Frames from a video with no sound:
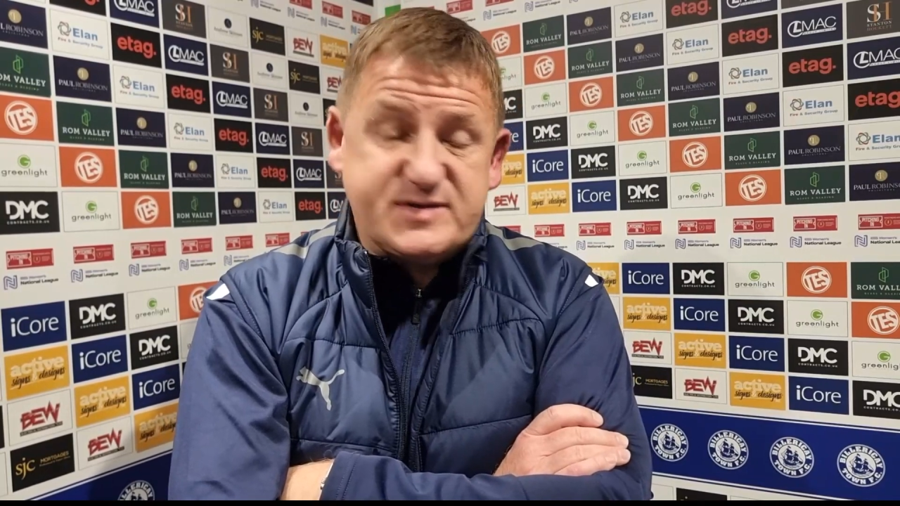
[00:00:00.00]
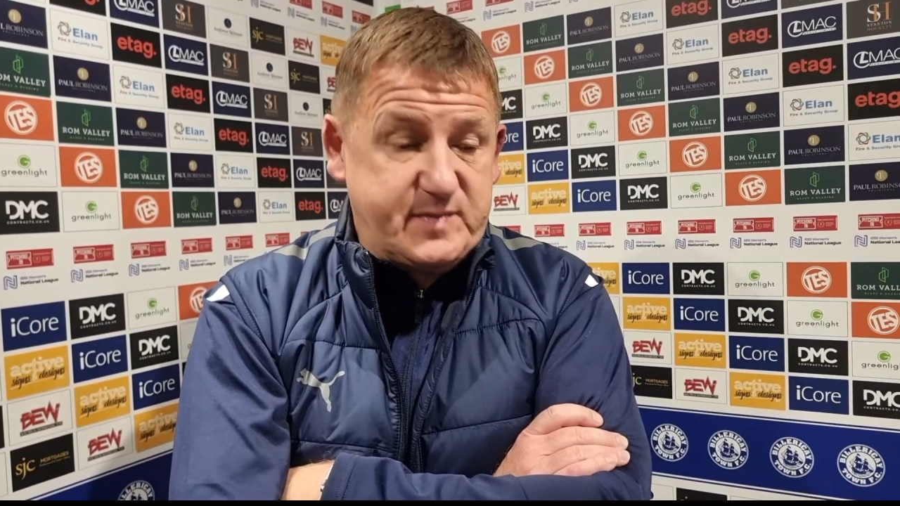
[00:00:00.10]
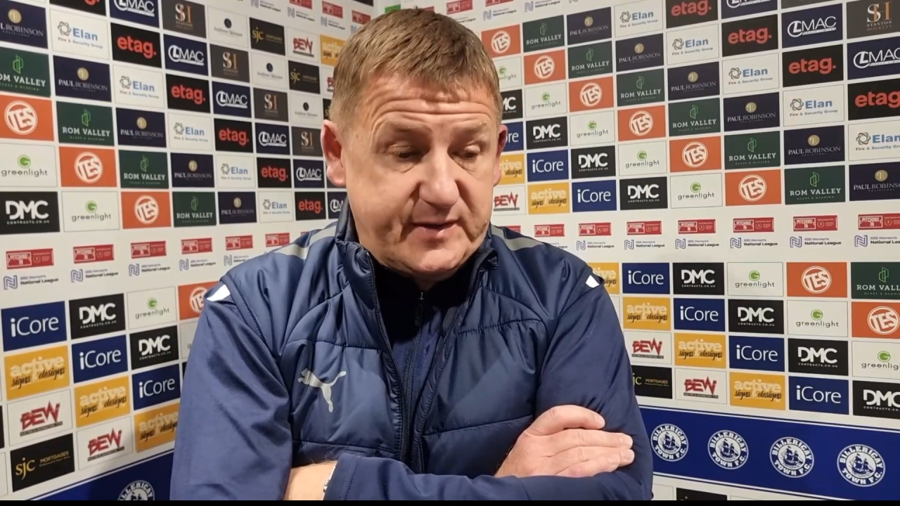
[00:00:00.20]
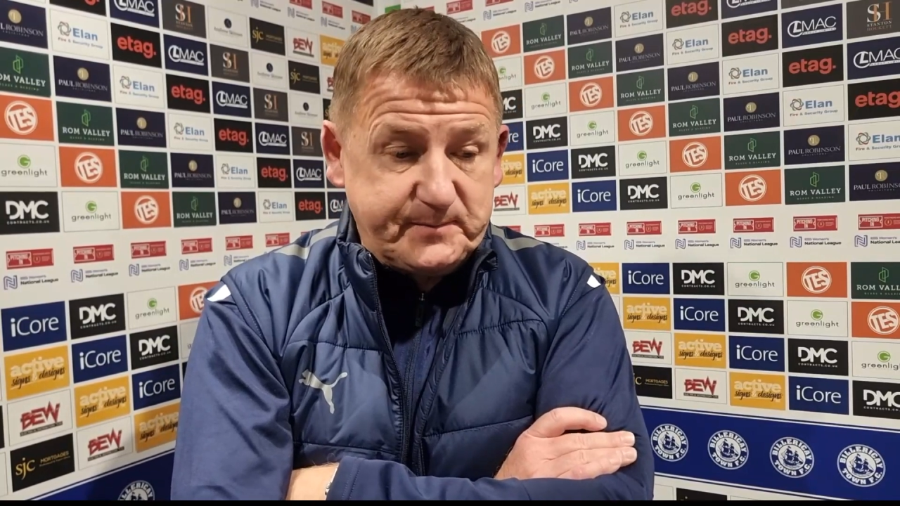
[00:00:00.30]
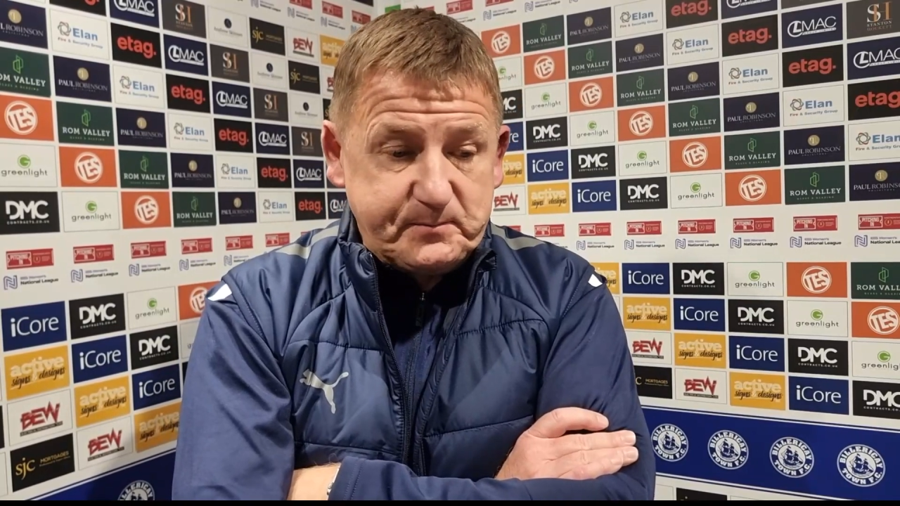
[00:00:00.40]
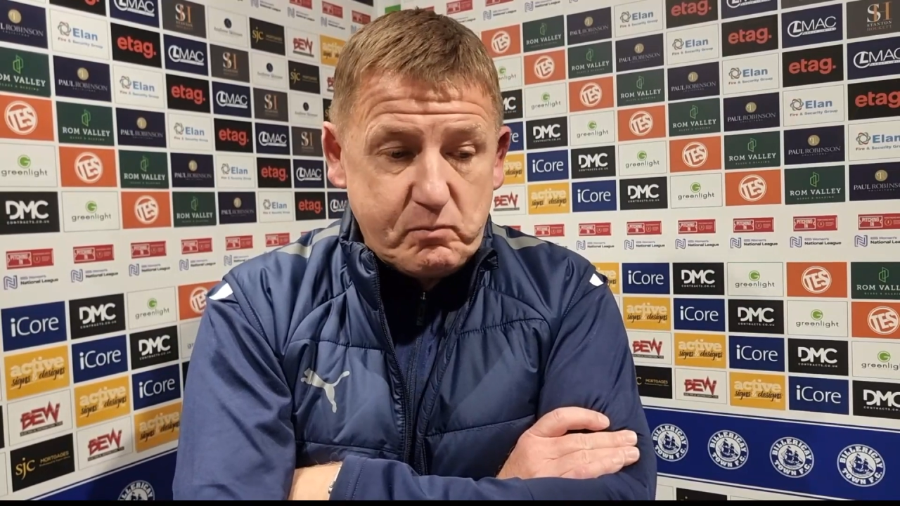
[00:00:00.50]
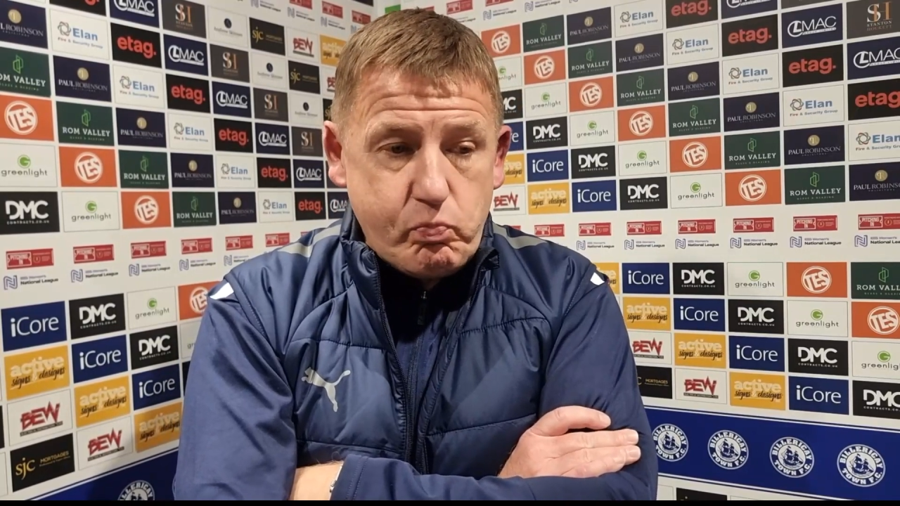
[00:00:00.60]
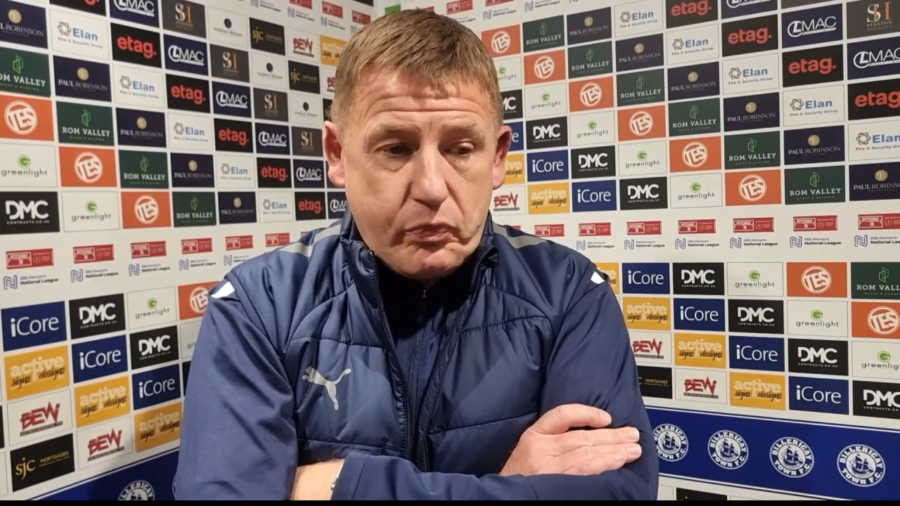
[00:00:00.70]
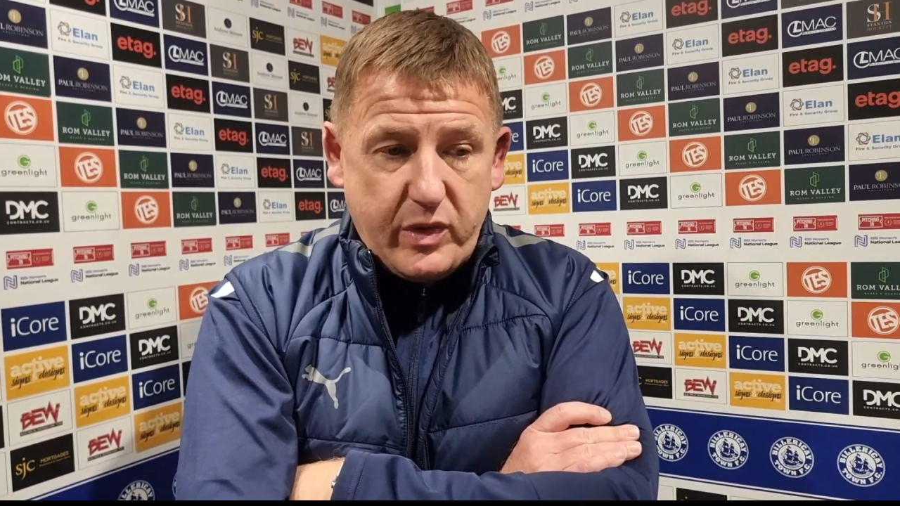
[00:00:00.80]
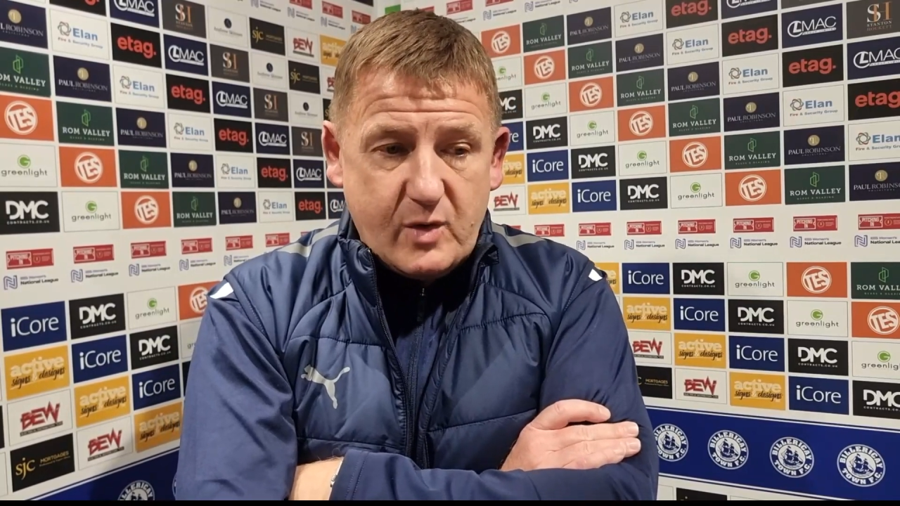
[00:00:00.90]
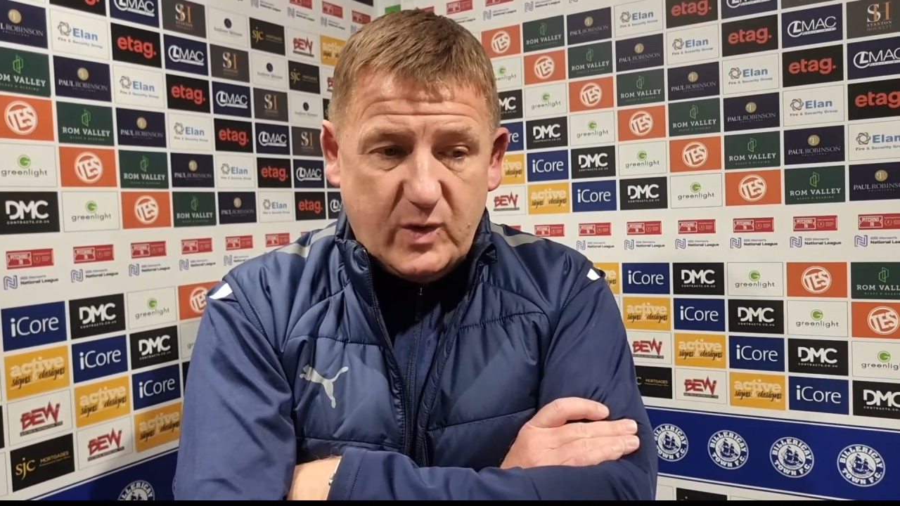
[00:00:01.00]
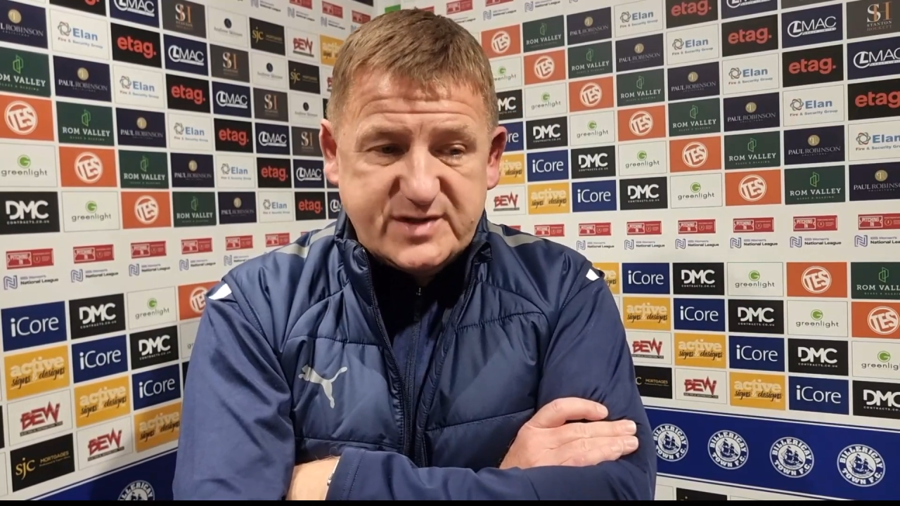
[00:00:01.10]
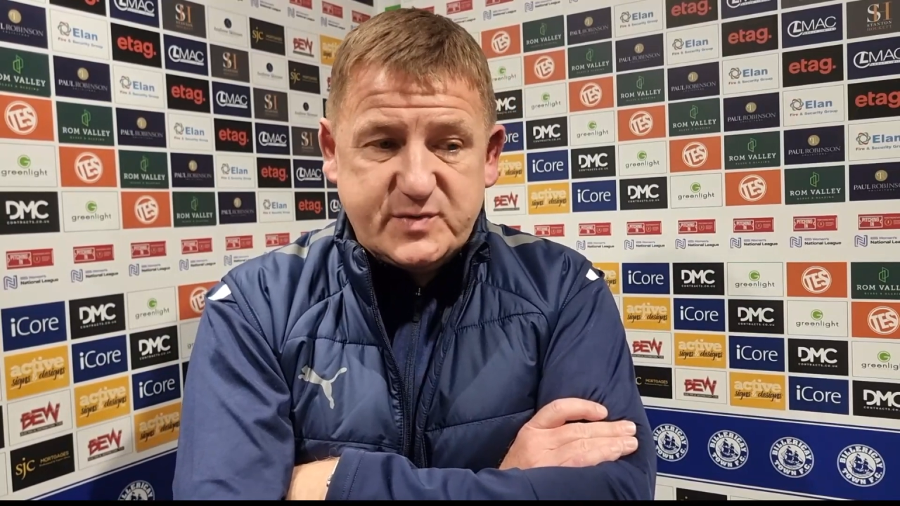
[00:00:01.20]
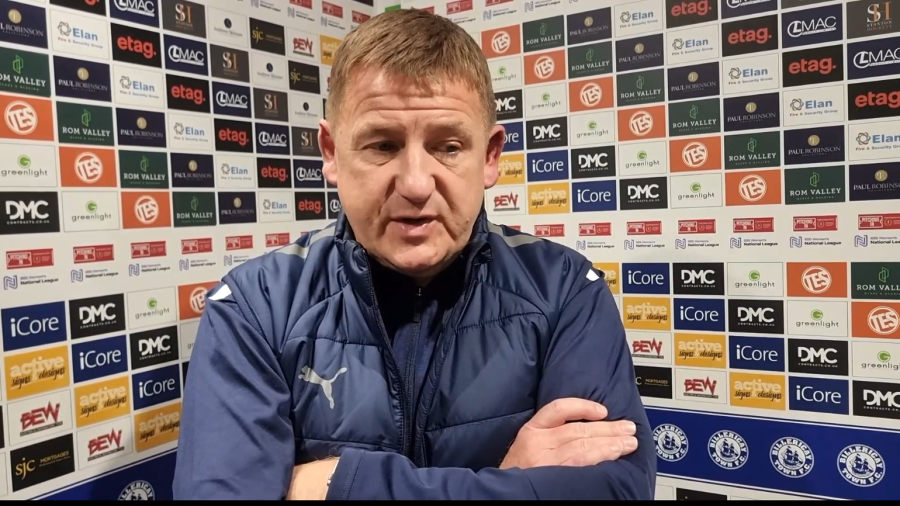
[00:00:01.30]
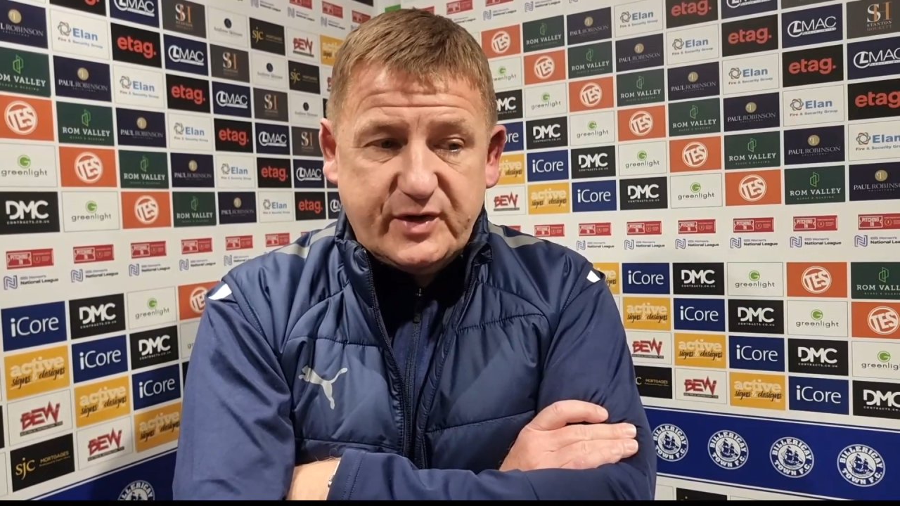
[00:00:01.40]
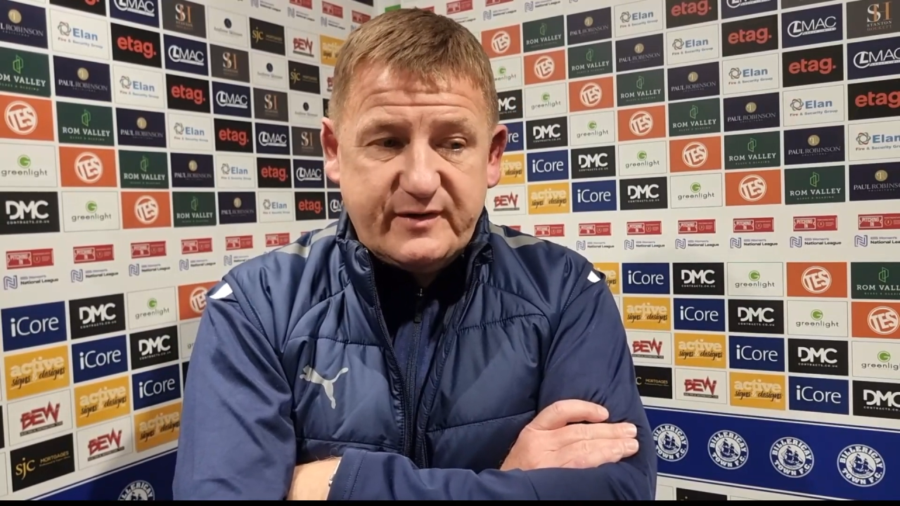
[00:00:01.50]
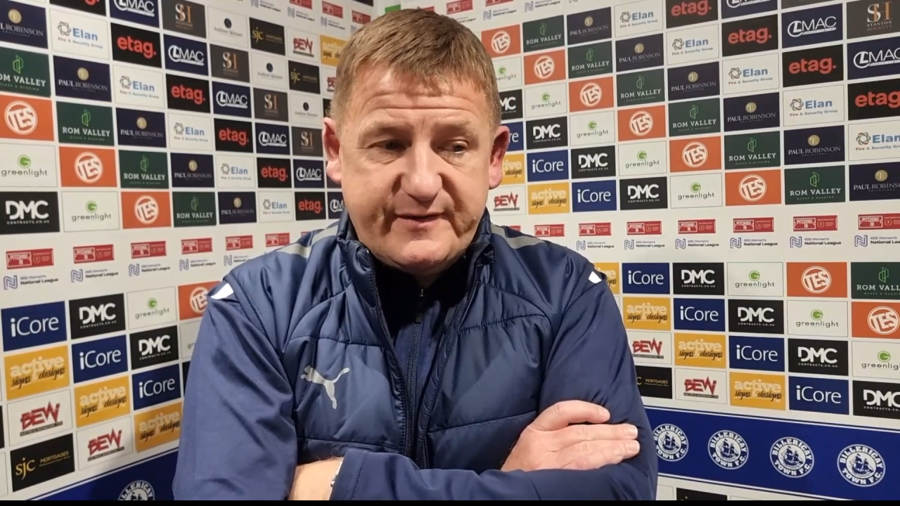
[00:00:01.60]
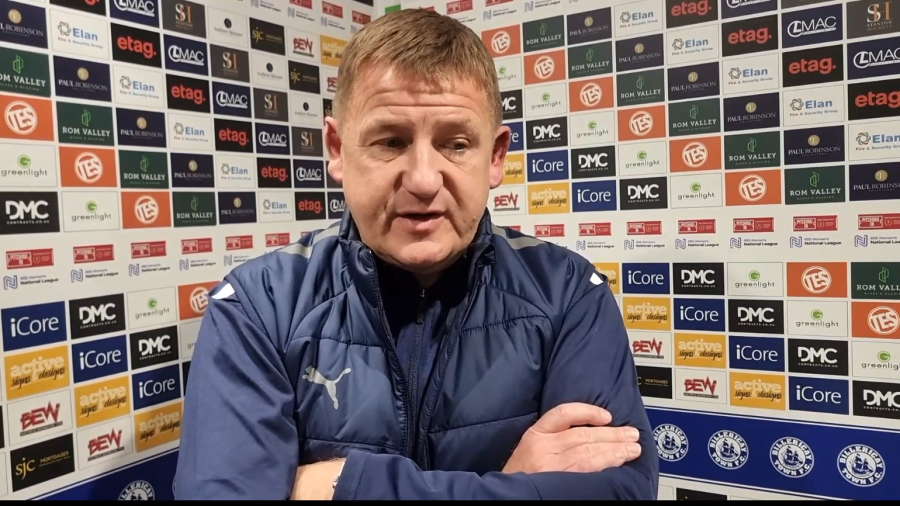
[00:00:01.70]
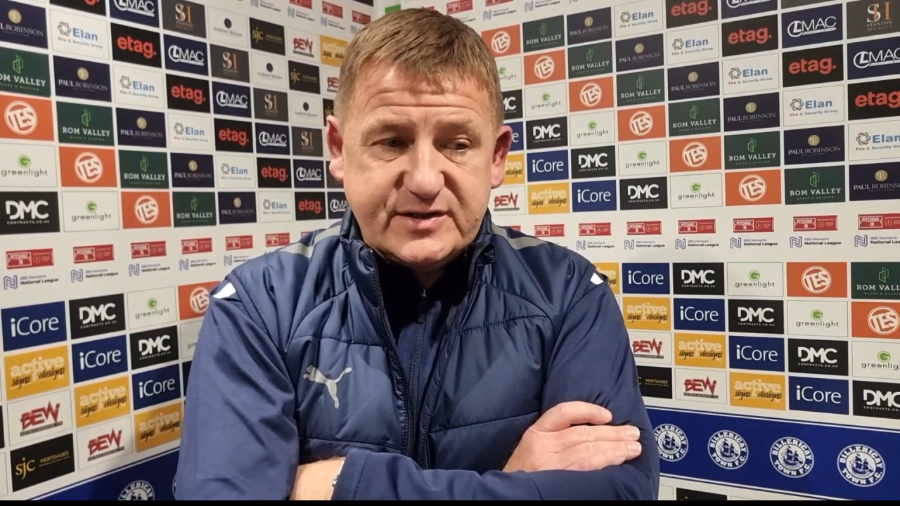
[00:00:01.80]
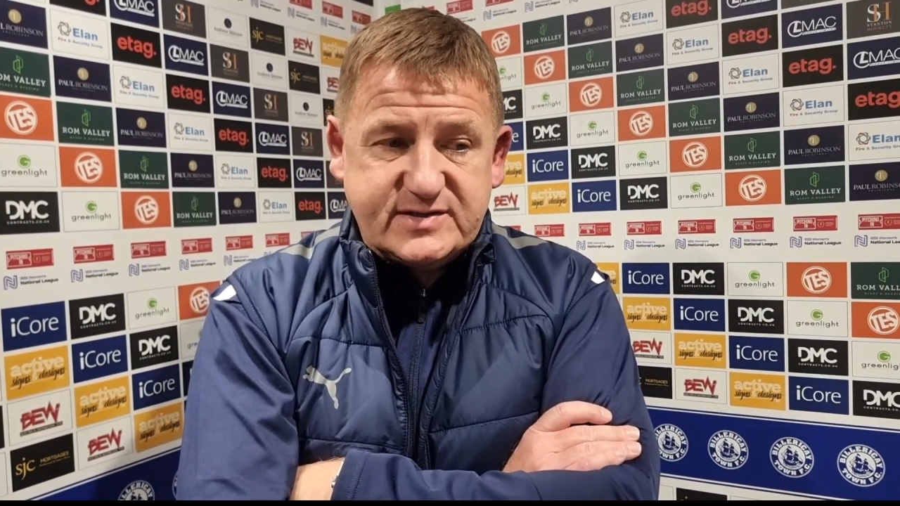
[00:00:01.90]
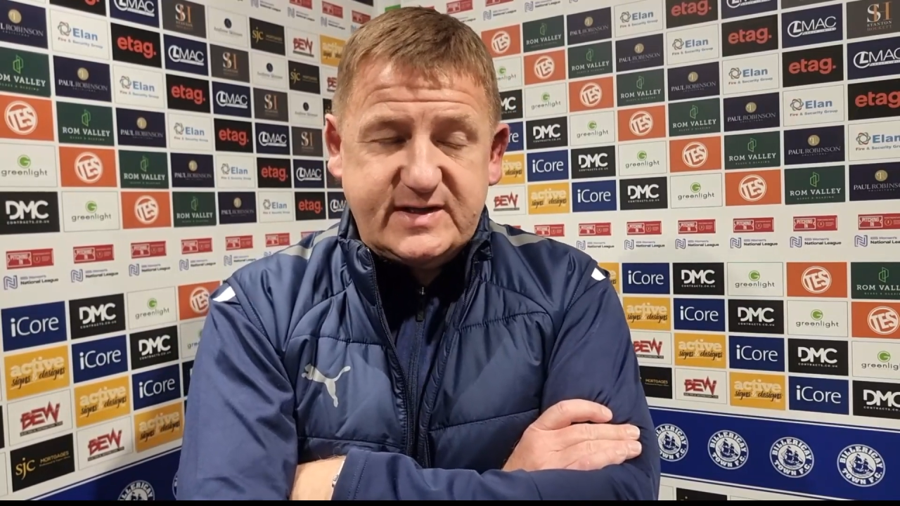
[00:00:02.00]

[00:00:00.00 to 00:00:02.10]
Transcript: But once we got the first,